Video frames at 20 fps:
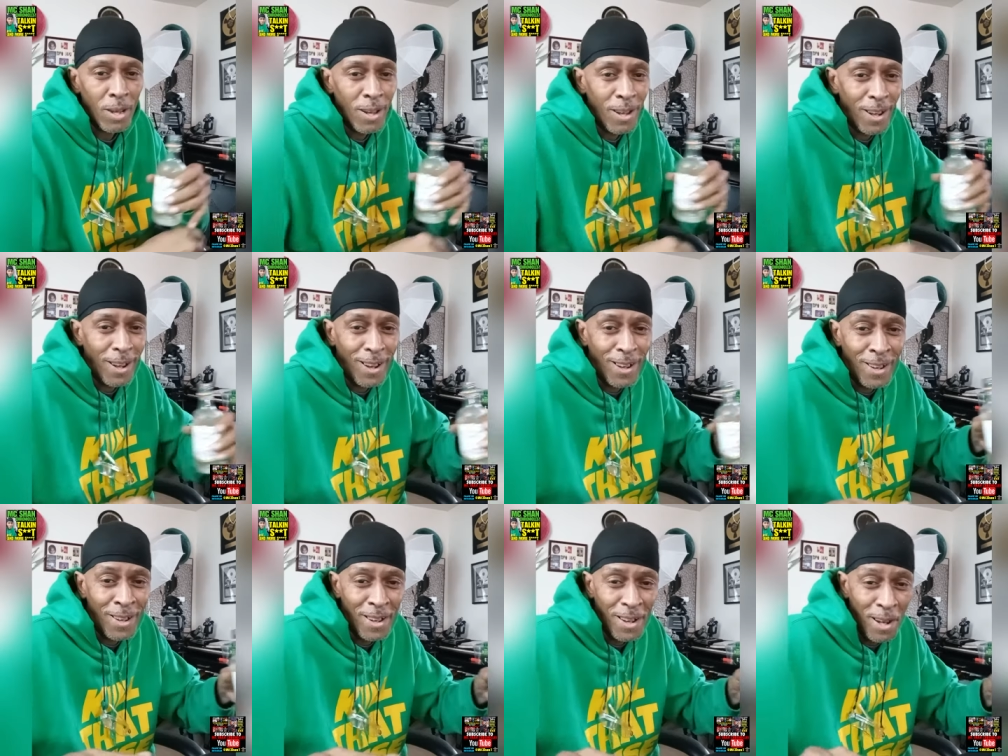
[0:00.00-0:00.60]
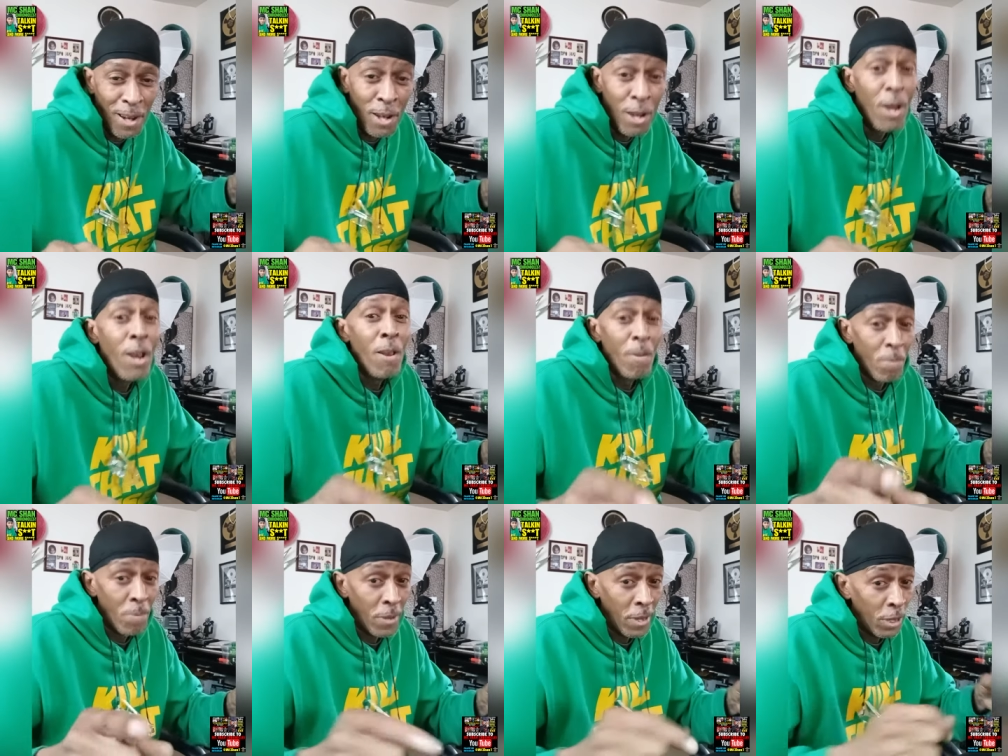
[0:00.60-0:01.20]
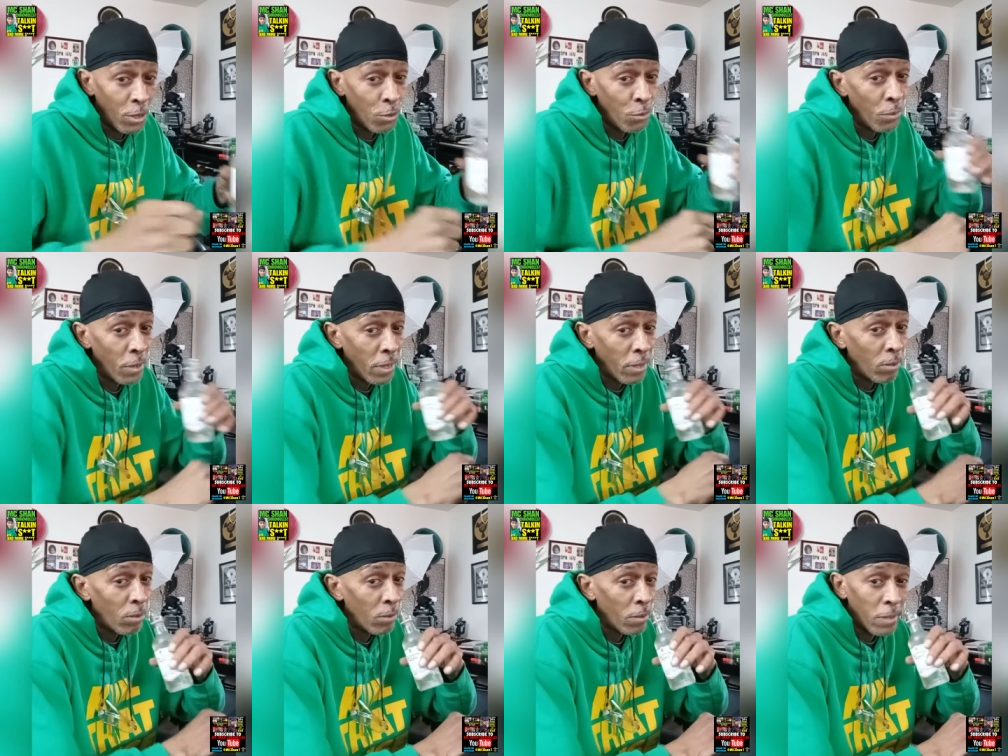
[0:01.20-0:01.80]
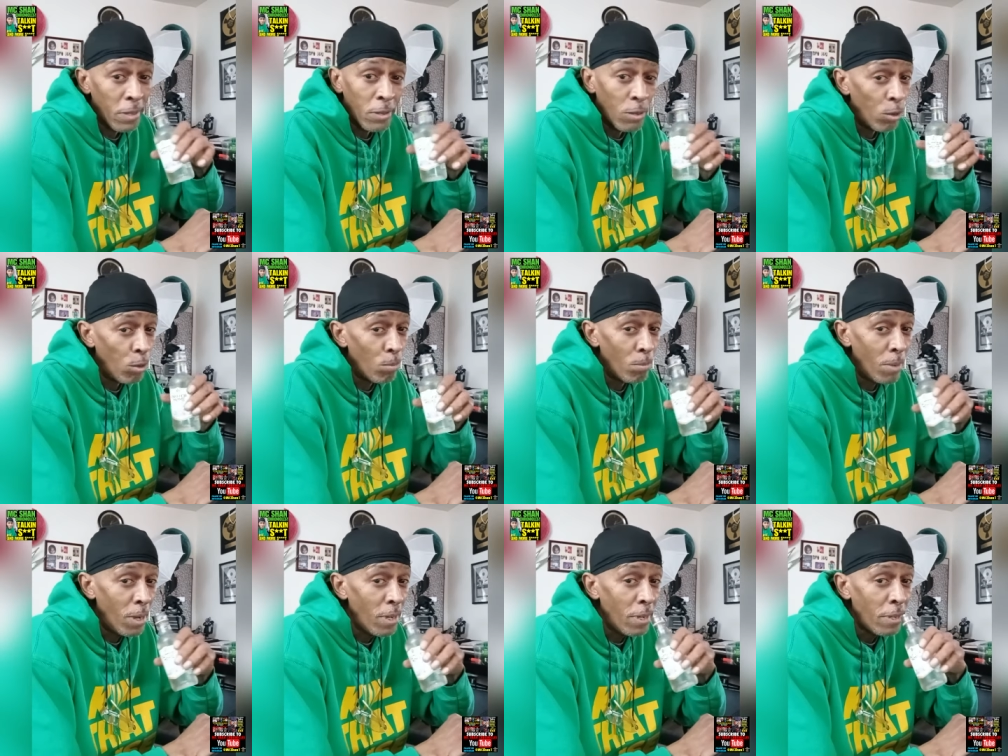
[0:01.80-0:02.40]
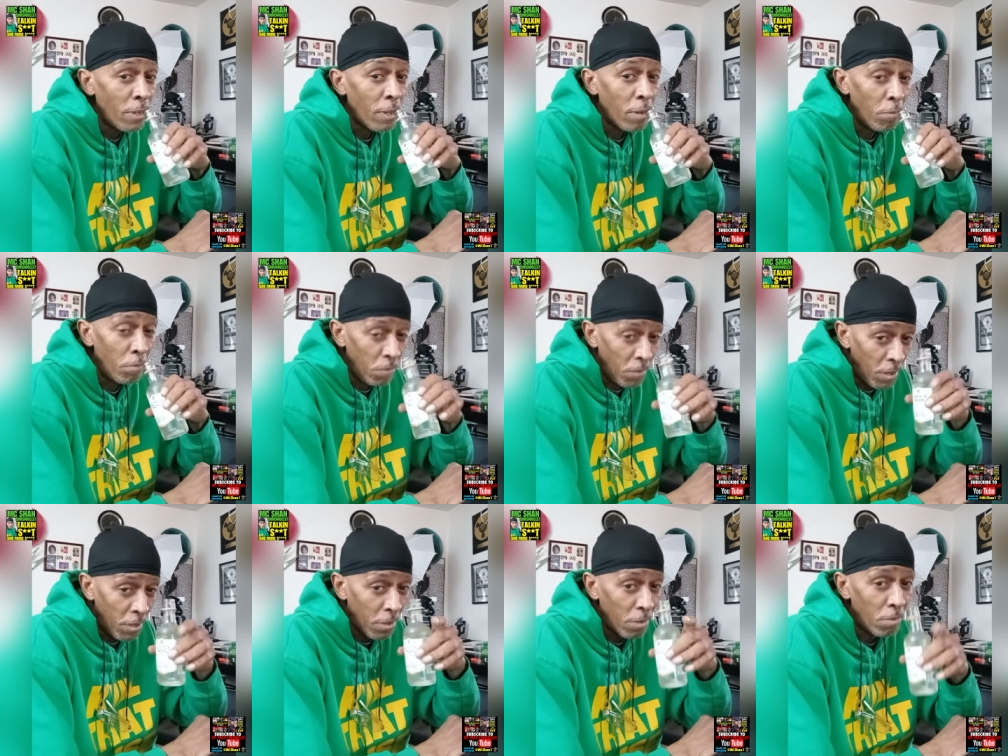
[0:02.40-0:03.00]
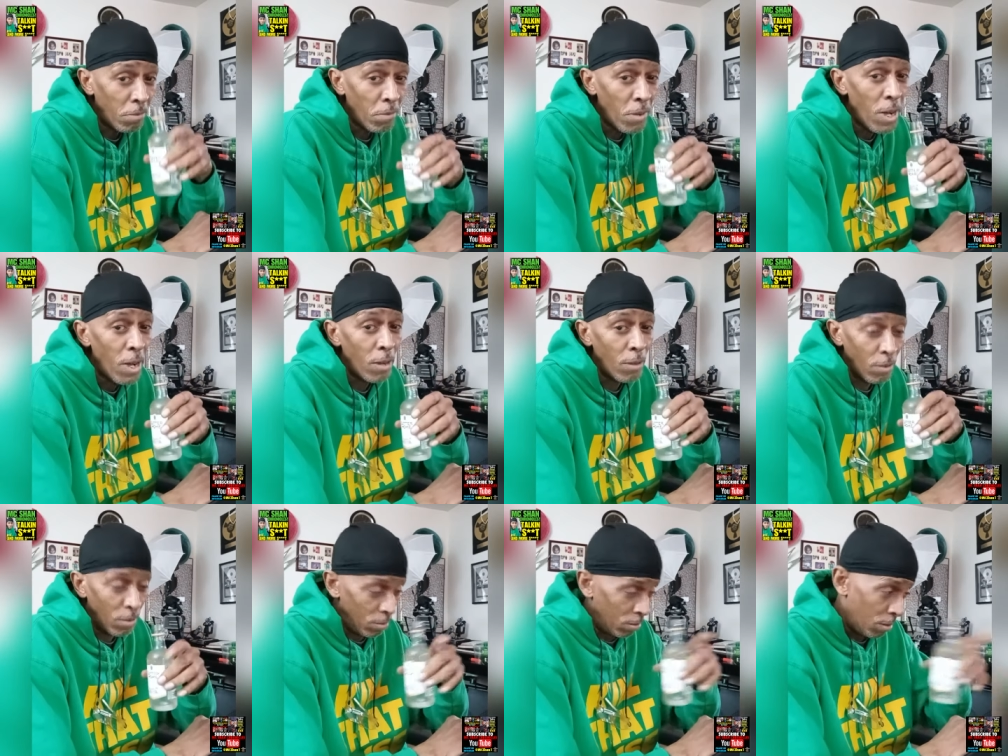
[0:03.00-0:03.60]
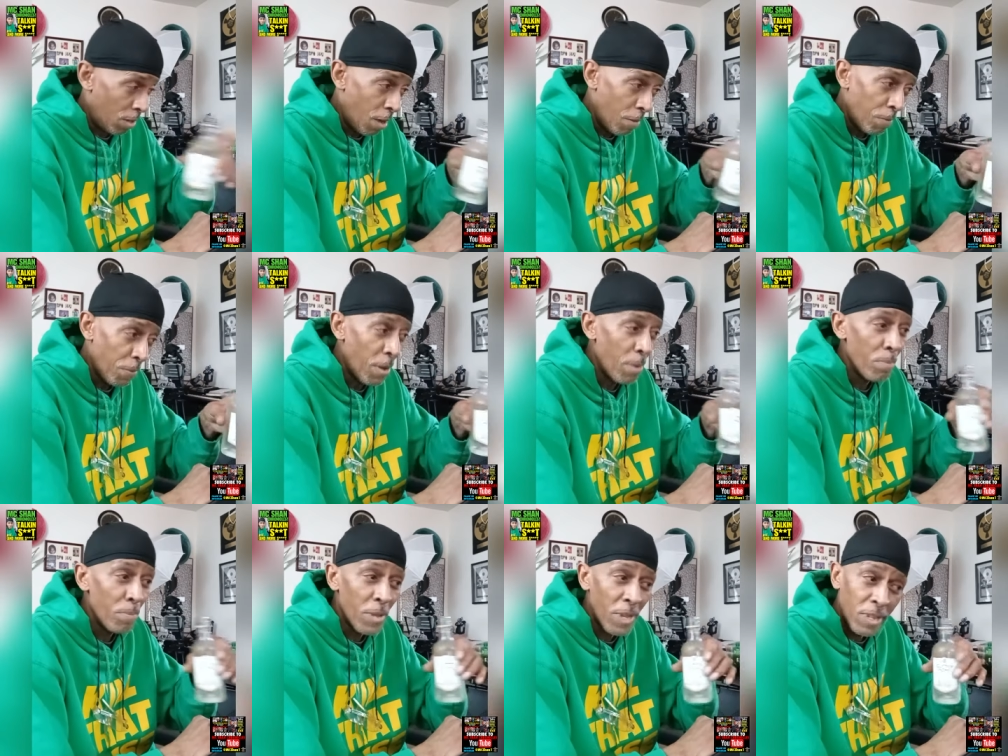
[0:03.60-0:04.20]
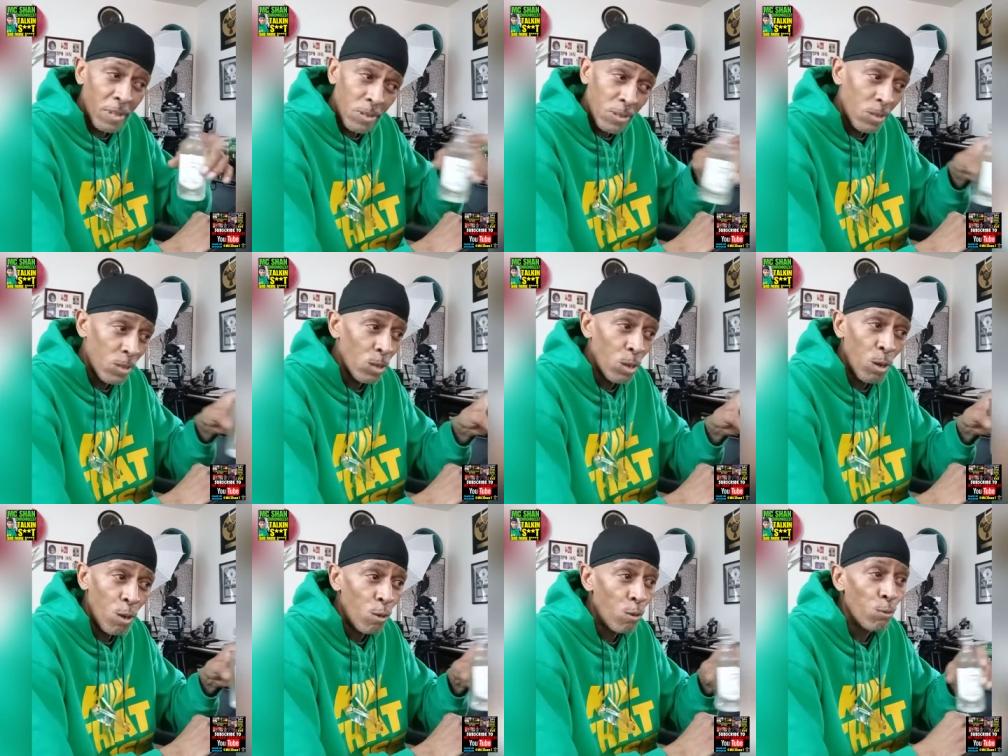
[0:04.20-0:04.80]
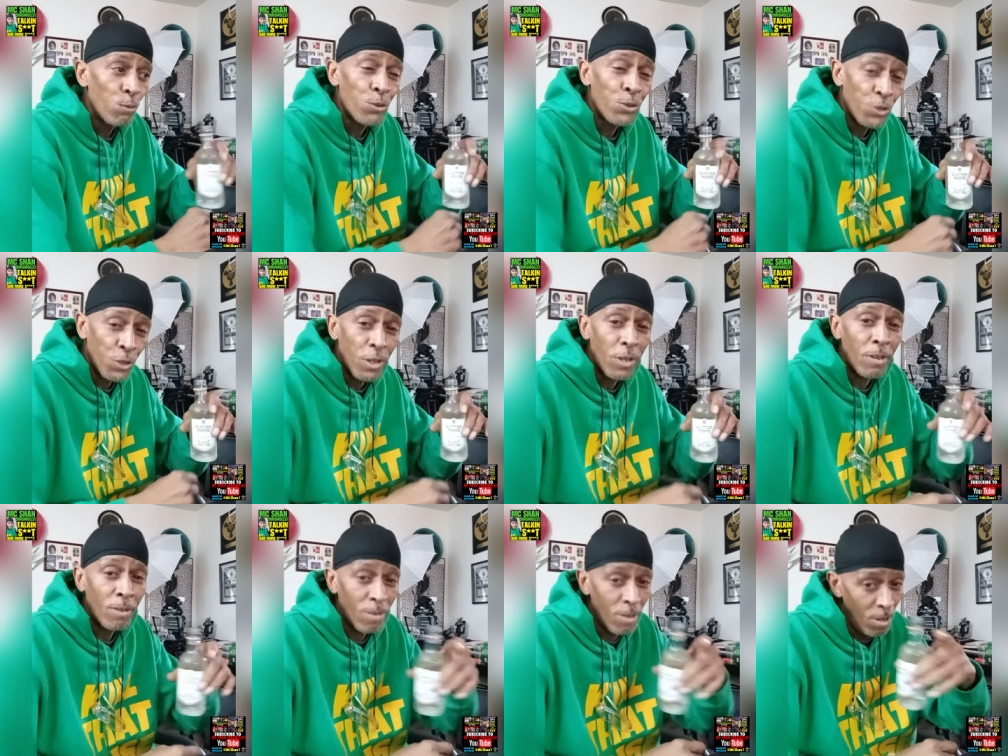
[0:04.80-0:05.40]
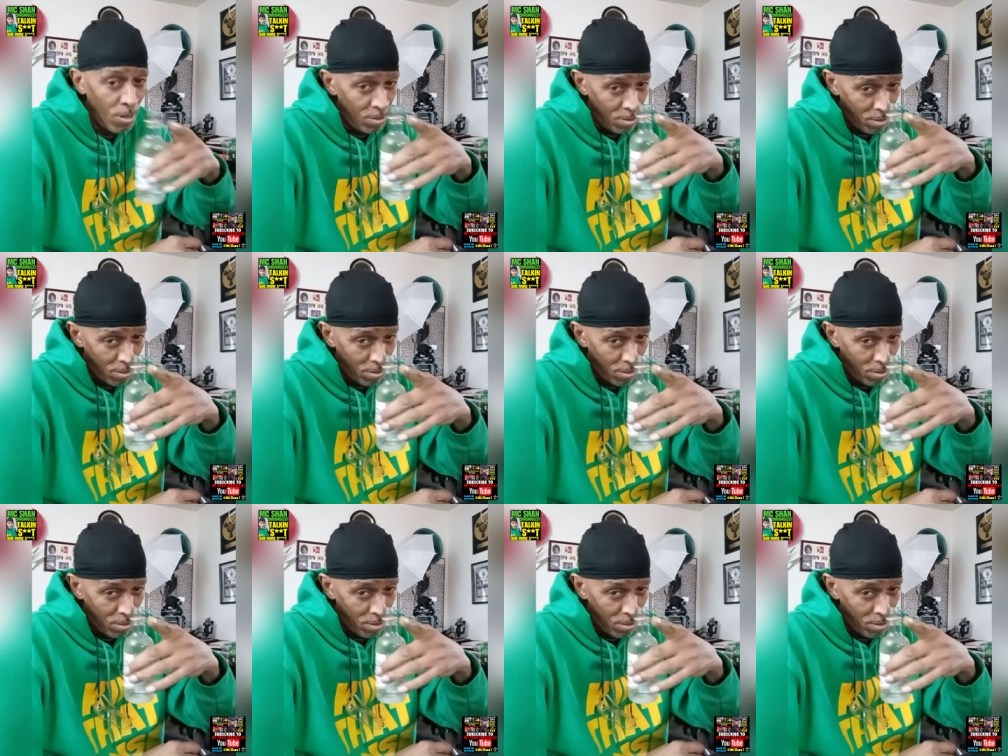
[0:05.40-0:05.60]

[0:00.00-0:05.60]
Nigga, you ain't gonna get no money. Keep fucking around. Love them niggas and the whole shit.